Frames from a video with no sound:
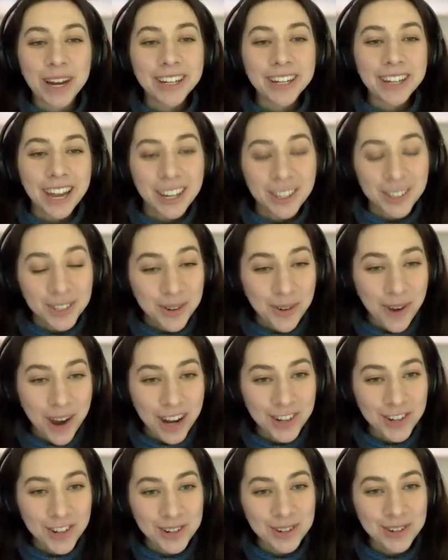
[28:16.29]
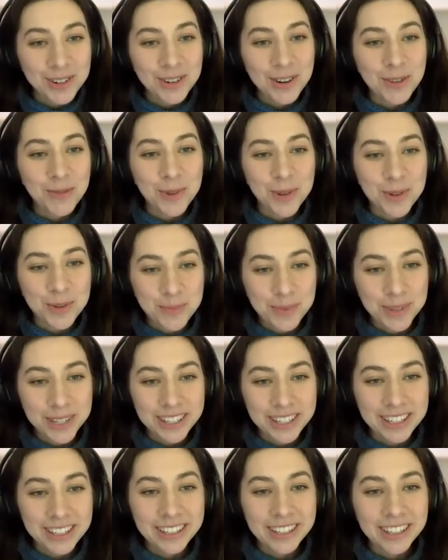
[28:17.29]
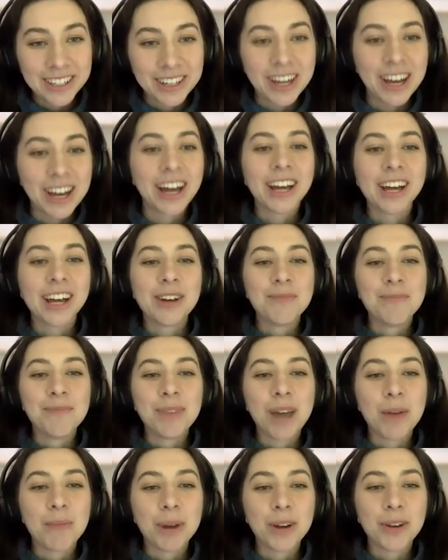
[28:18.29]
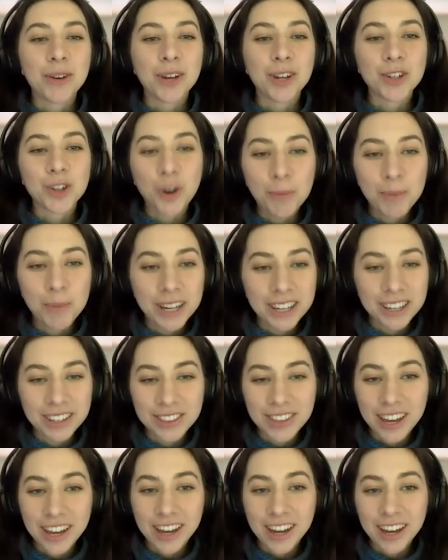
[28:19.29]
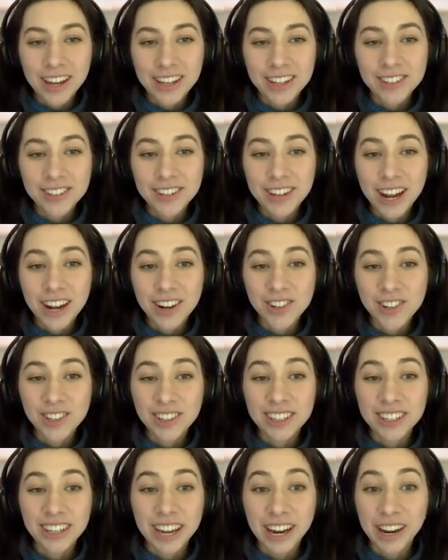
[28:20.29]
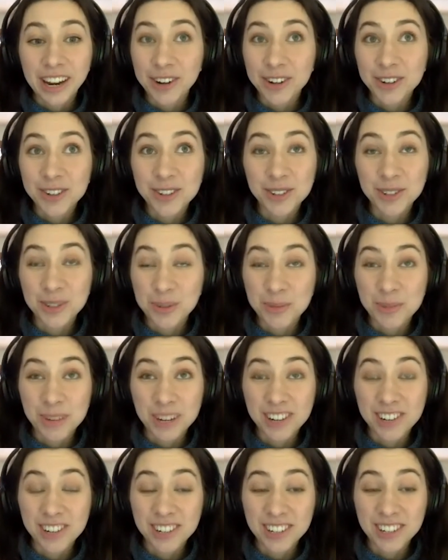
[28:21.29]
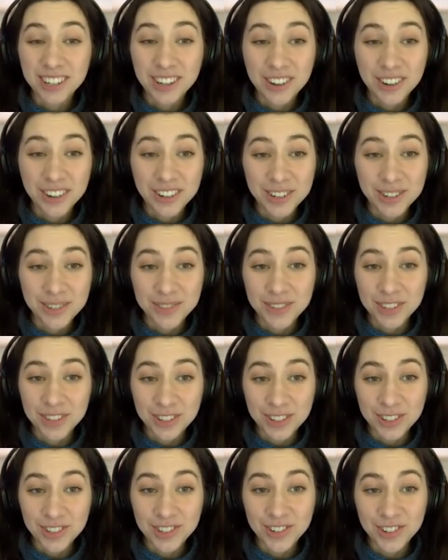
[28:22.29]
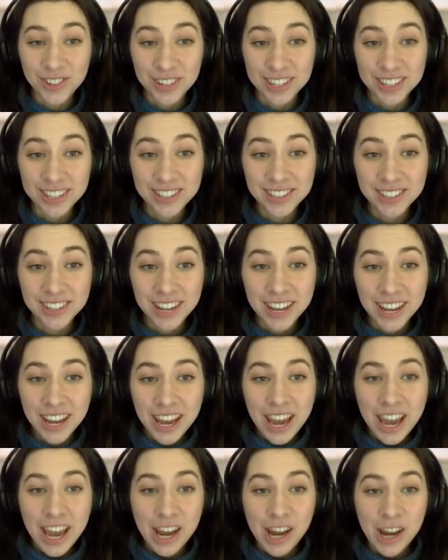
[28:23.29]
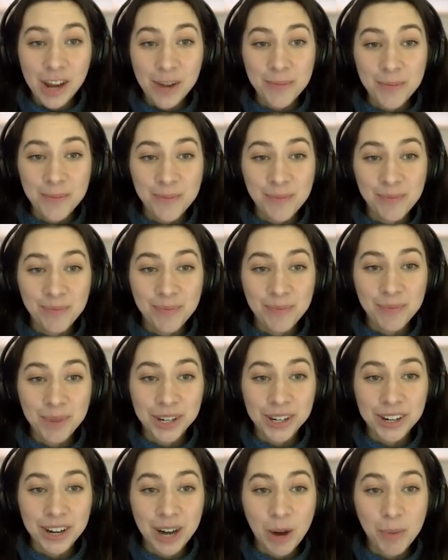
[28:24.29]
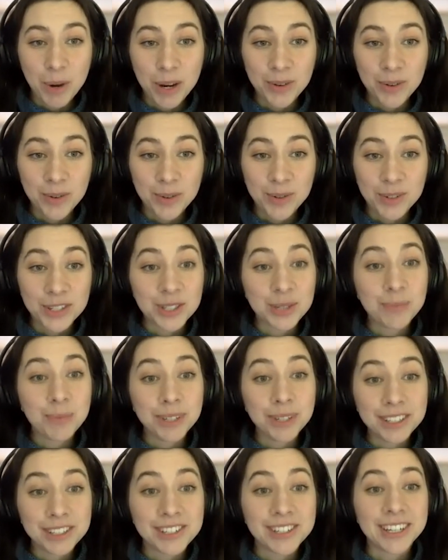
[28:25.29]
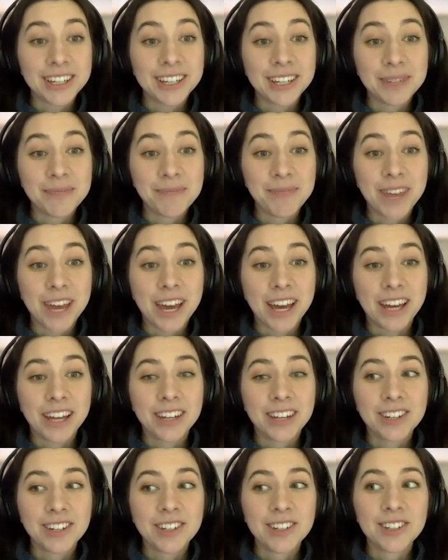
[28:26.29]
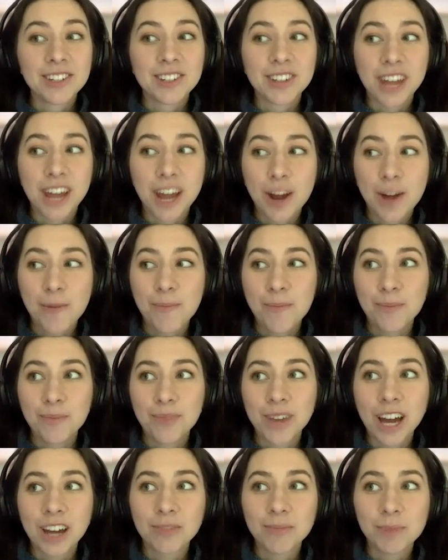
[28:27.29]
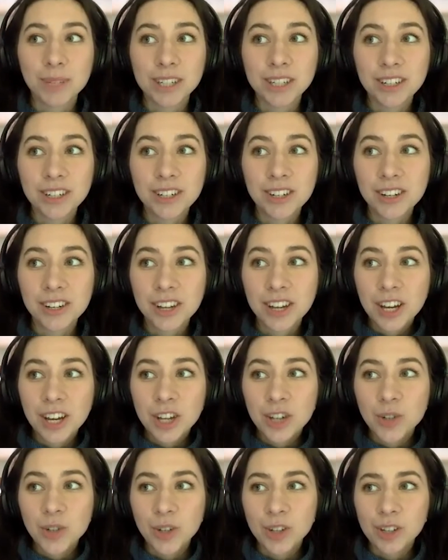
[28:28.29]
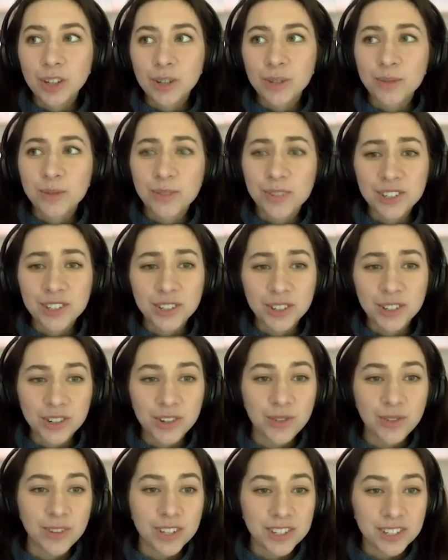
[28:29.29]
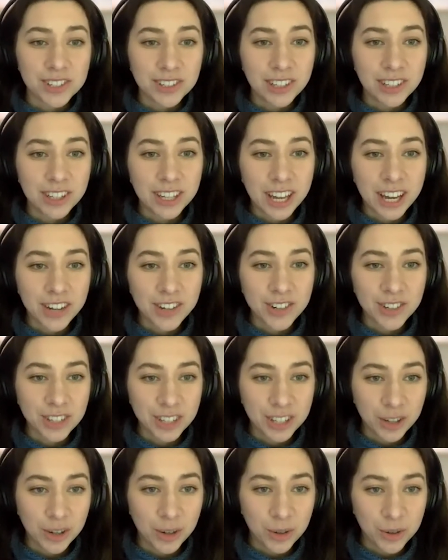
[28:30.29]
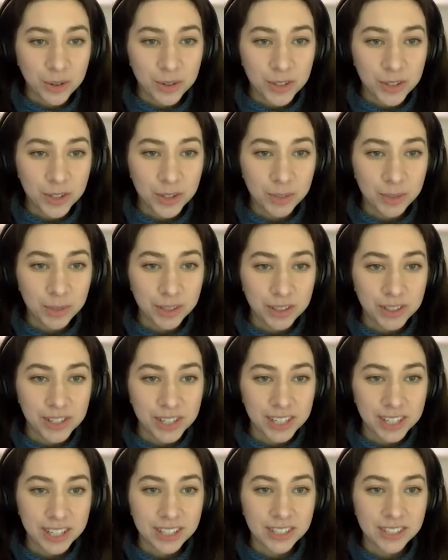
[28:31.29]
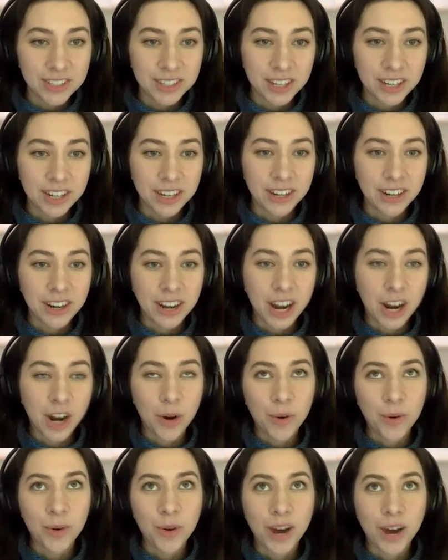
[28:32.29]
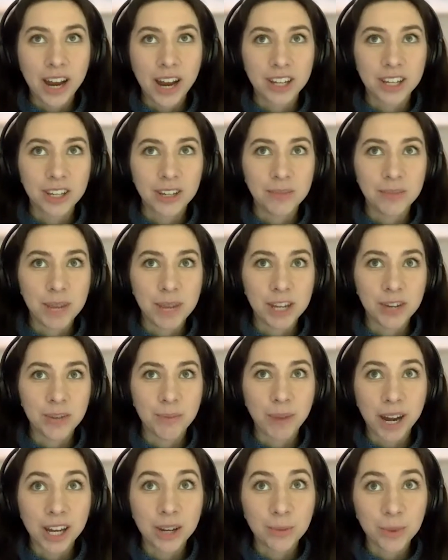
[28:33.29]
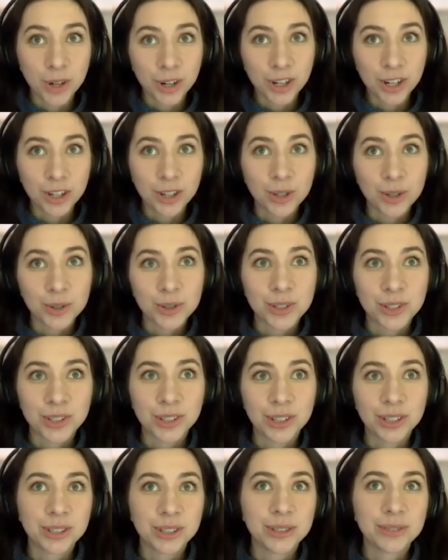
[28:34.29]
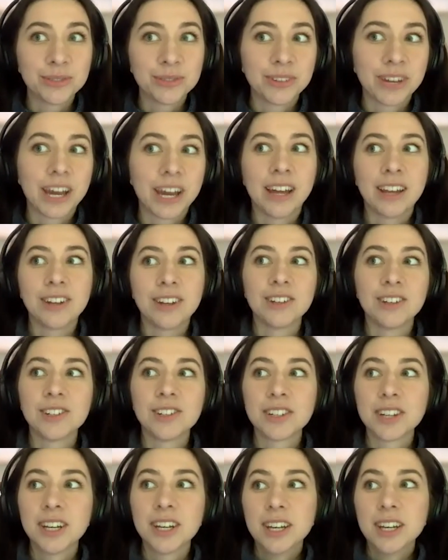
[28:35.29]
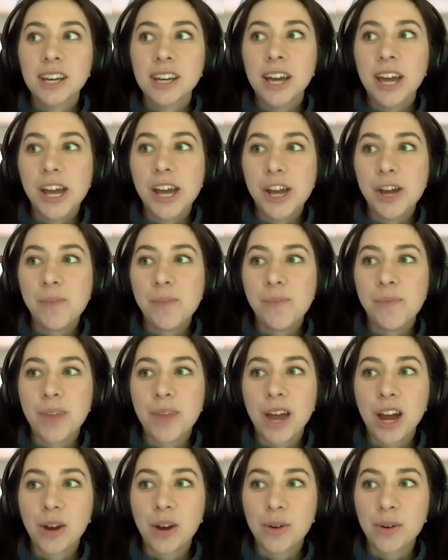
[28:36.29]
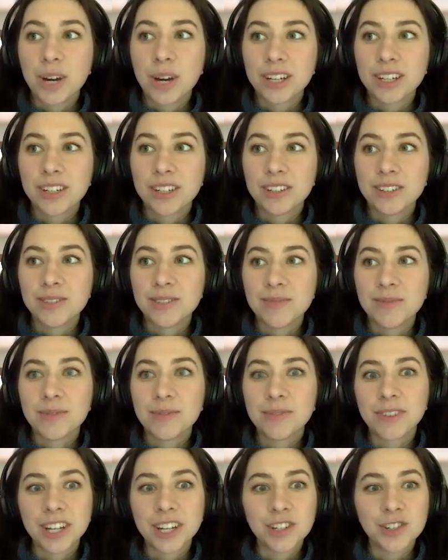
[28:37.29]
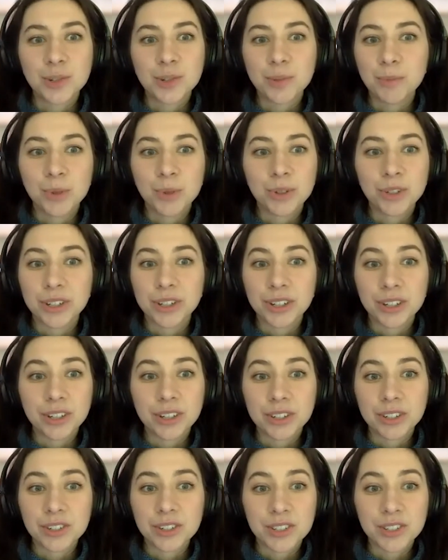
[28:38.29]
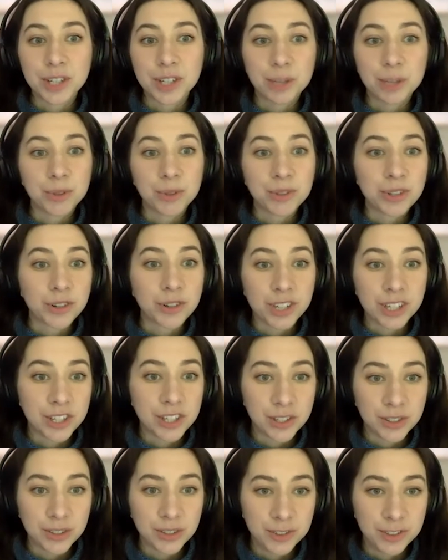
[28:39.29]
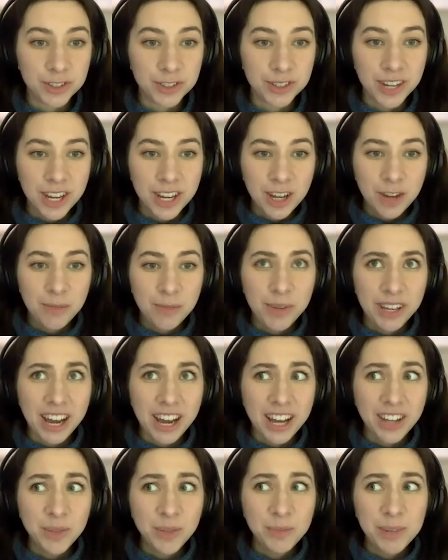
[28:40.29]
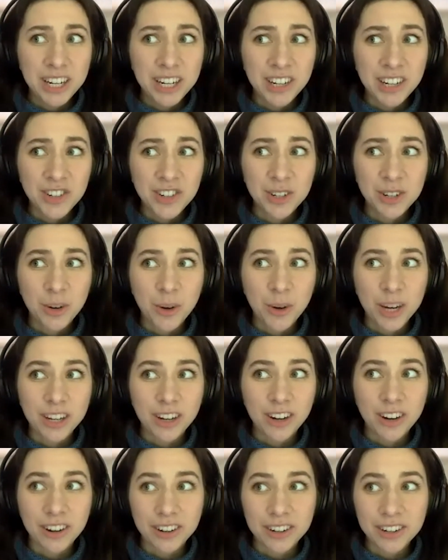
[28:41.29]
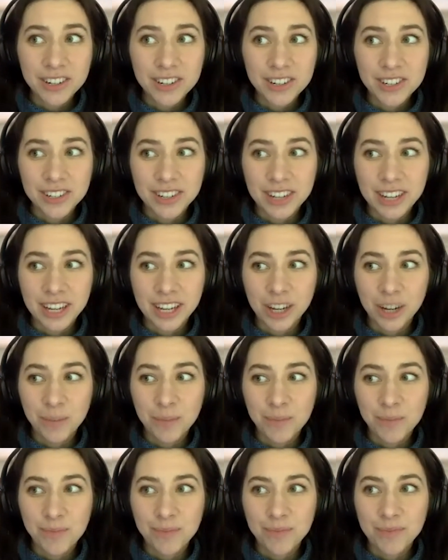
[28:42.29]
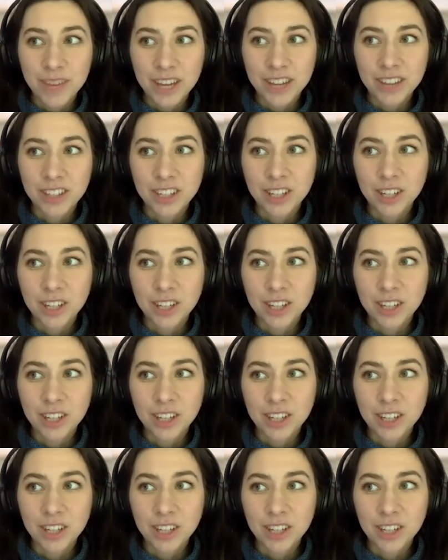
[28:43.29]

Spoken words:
next question would be about a topic that isn't actually heard so much in the creative industries, but about disability. And I've been doing a lot of research recently actually on disabilities and how I can make my work inclusive, and how I can find more disabled creatives. That has been actually quite hard. I think